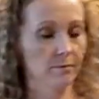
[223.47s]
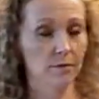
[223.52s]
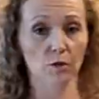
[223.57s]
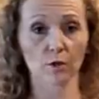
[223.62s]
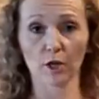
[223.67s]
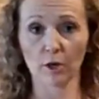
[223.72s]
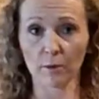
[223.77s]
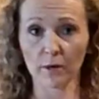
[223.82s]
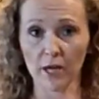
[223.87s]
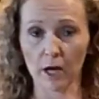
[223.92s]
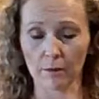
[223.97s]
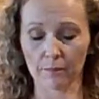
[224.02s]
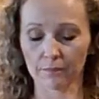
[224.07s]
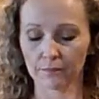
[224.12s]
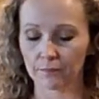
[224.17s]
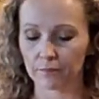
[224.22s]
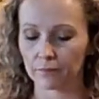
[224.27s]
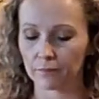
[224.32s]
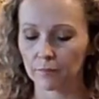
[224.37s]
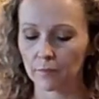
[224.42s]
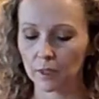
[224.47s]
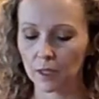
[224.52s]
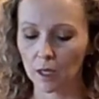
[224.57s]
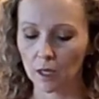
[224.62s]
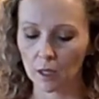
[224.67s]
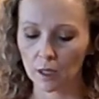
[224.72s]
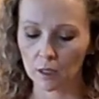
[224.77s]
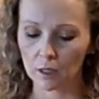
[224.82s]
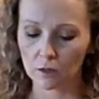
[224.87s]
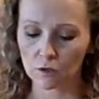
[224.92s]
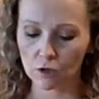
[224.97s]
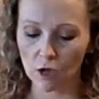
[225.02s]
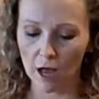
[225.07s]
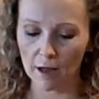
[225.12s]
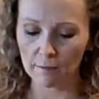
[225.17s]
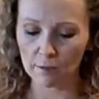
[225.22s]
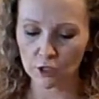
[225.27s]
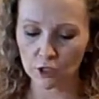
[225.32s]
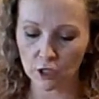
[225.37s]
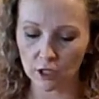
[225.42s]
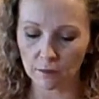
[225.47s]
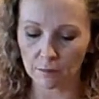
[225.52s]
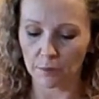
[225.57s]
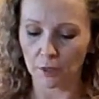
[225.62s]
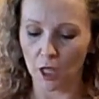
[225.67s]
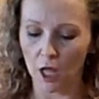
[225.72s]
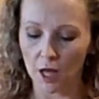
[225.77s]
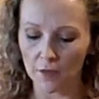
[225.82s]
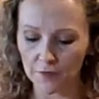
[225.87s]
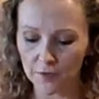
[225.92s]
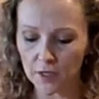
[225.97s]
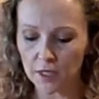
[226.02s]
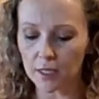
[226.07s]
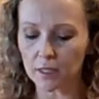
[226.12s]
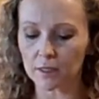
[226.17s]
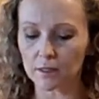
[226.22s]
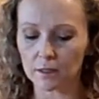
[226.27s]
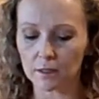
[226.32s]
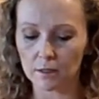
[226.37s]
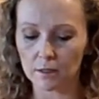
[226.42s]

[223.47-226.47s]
so here we go. So I'm just going to blot this